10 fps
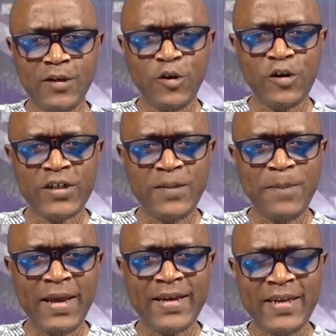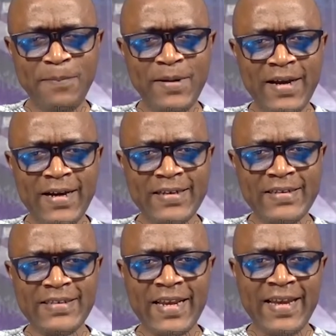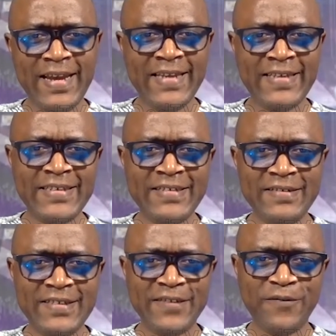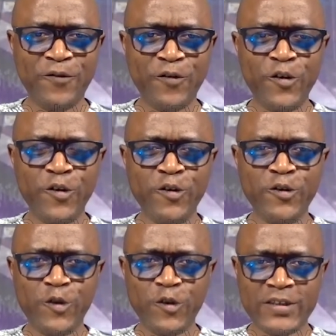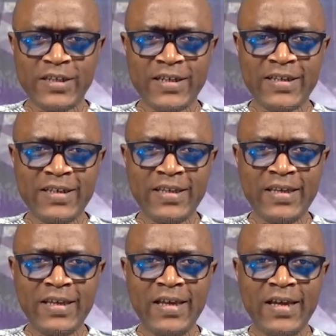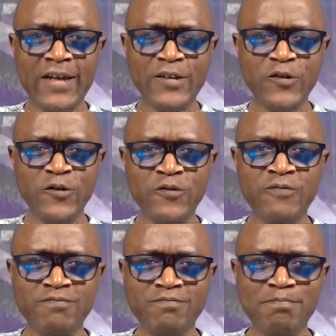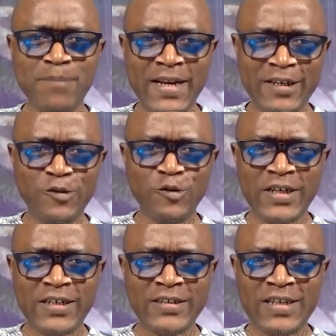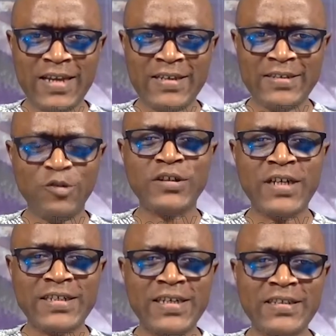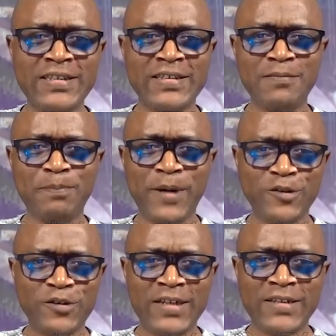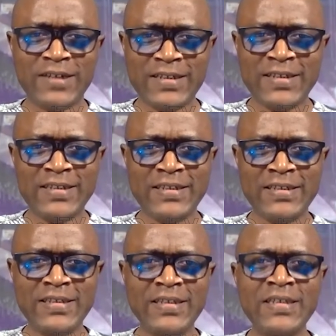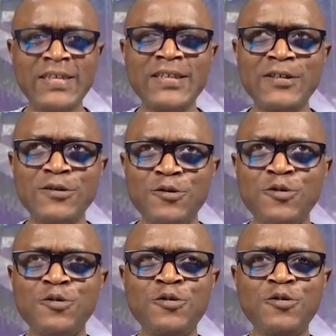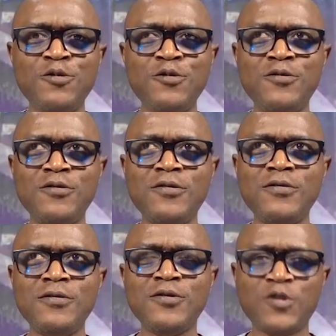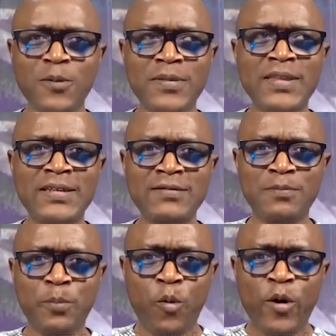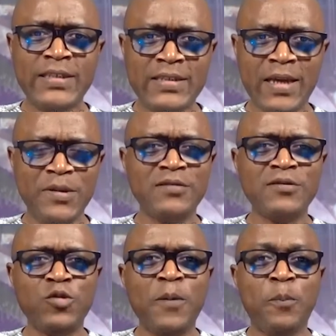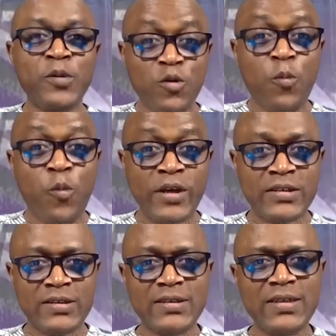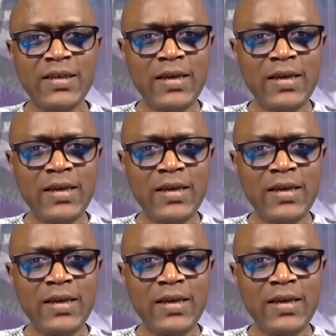Your Qibla is an elegy written for your daughter, and you've managed to translate personal tragedy into something poetic. Into poetry.